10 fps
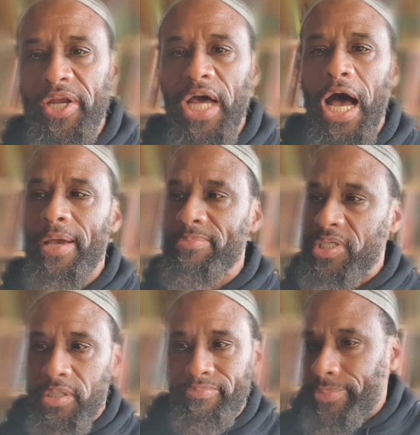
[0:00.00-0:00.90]

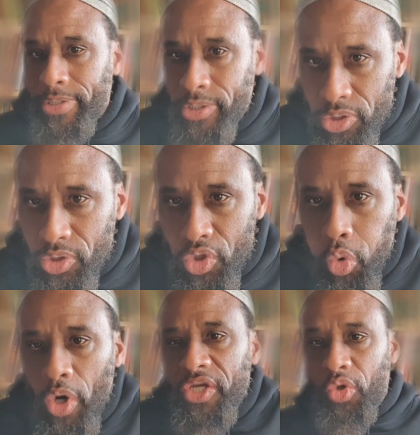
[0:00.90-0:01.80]
times
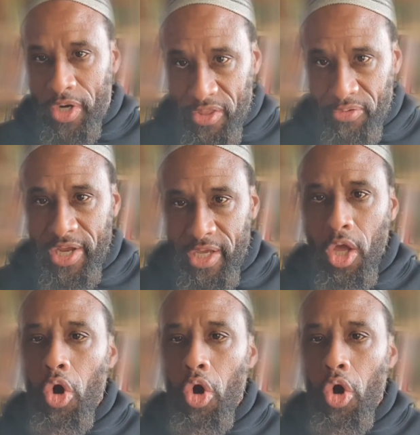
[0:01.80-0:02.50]
2023.